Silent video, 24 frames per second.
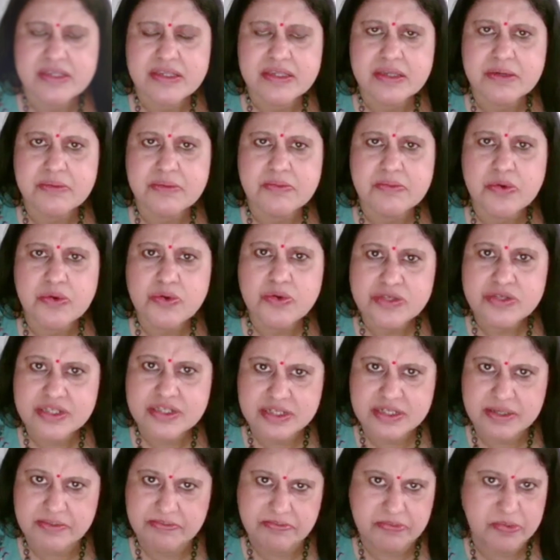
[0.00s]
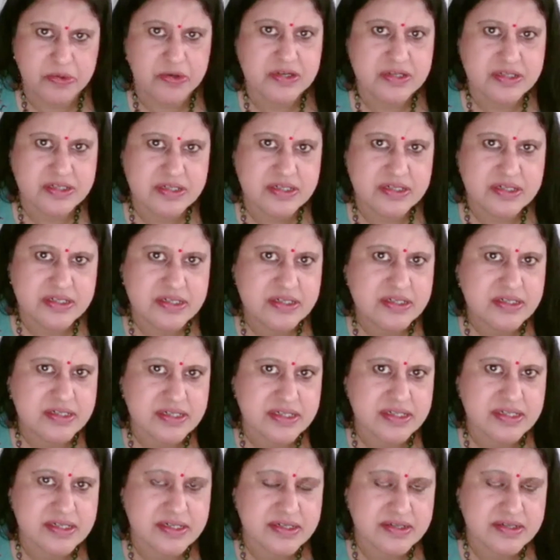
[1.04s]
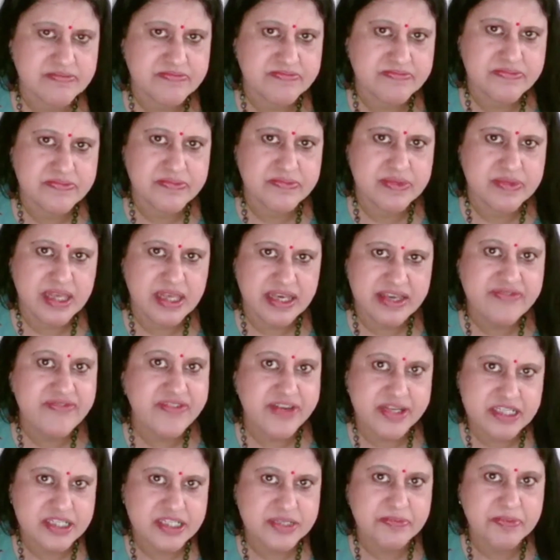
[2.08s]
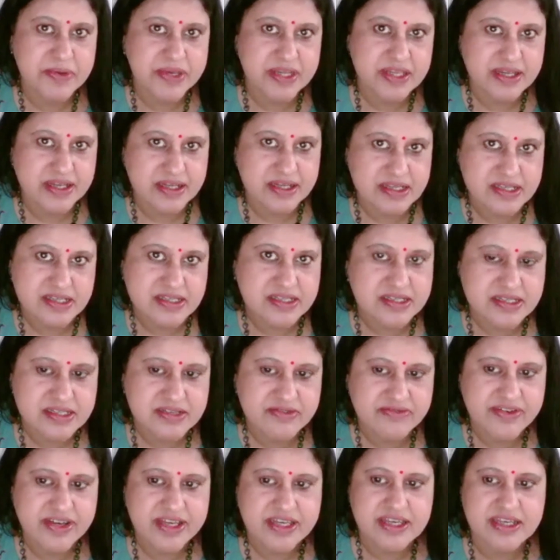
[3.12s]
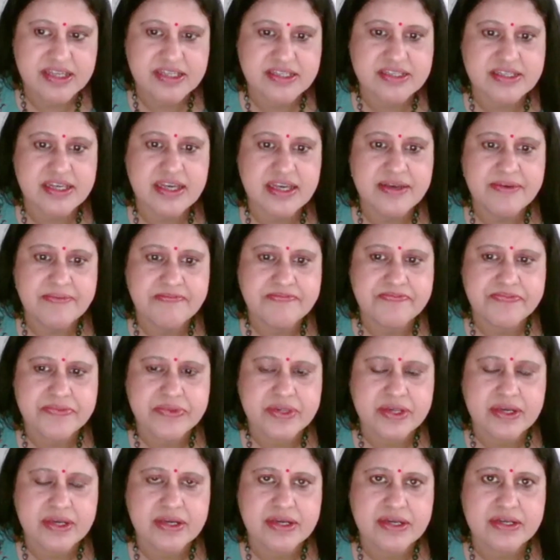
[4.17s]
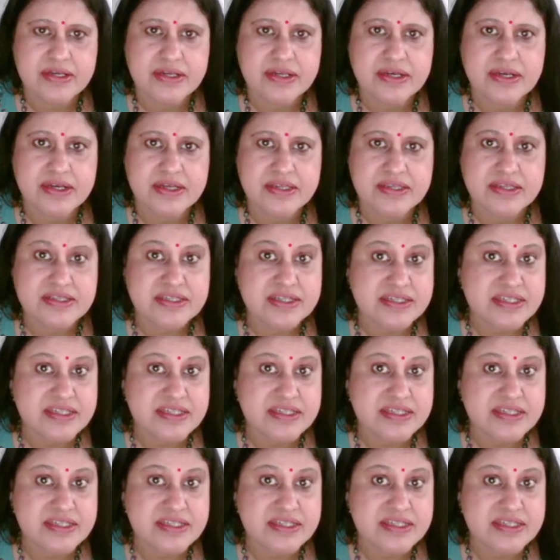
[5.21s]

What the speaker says: The most important life experience, if I can say, and this has